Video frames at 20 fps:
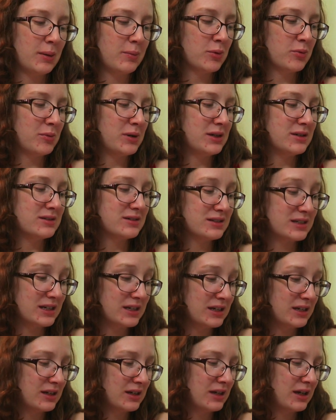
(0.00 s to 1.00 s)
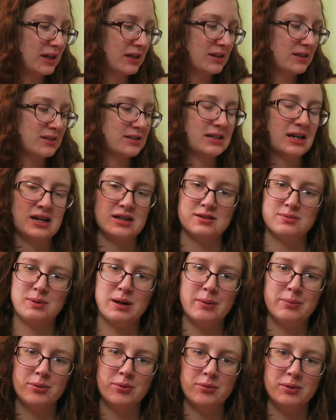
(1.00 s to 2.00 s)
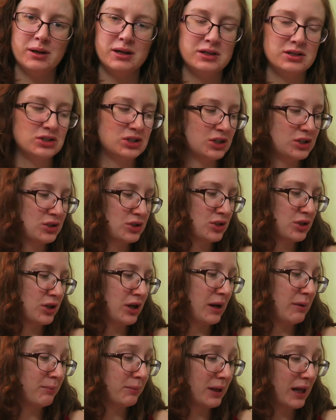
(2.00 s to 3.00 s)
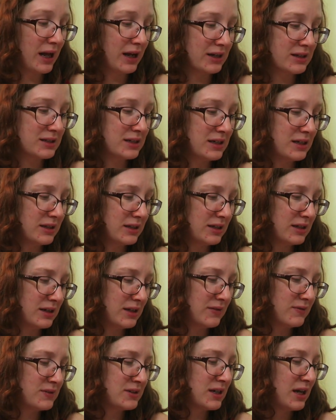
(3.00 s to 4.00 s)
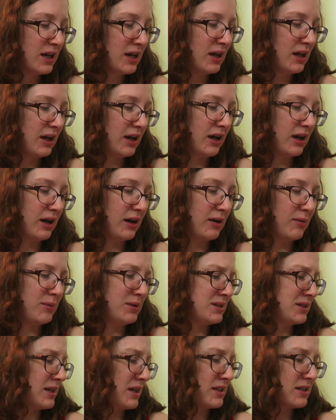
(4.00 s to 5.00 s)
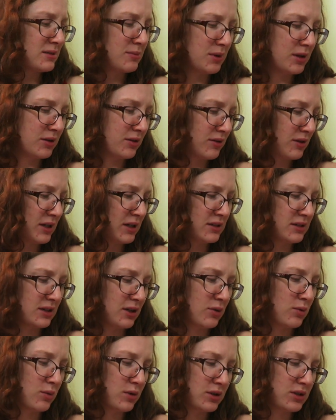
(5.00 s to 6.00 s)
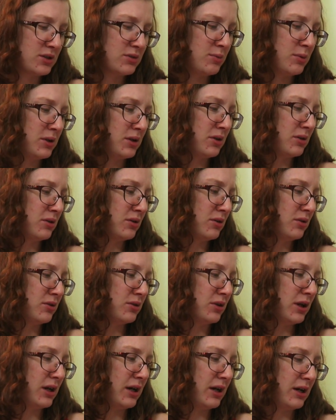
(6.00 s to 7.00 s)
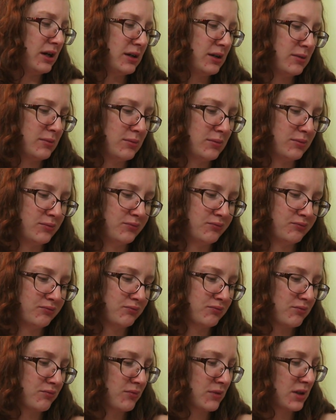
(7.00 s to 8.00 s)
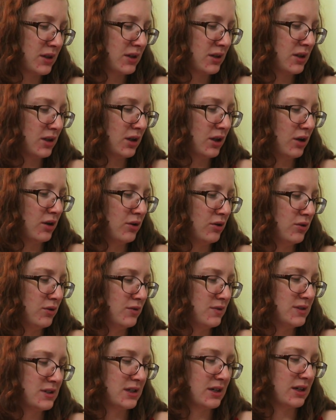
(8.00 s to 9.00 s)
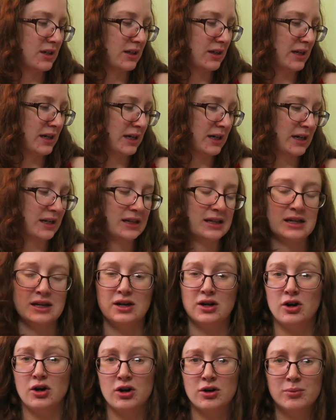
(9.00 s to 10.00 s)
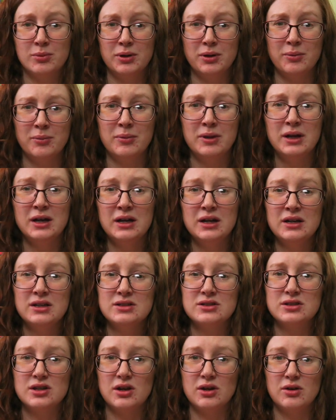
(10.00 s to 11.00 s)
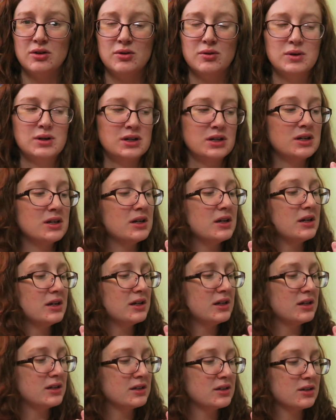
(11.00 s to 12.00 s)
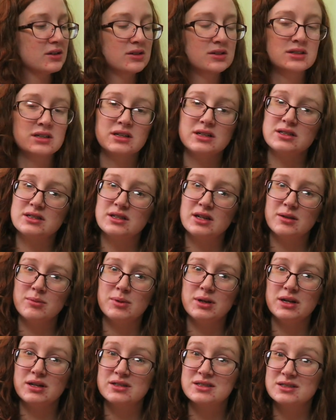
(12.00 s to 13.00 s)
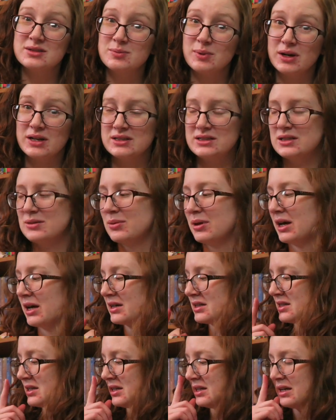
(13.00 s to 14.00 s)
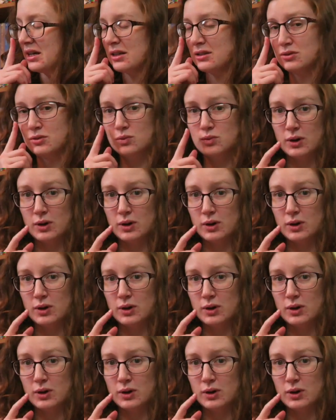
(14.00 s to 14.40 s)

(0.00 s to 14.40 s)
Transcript: Peppermint Zing, and this has peppermint, ginger, and black tea leaves. Um, it's got some other things like orange peel, um, cloves, that kind of thing, cardamom. So it looks like it's going to be a spicy black tea as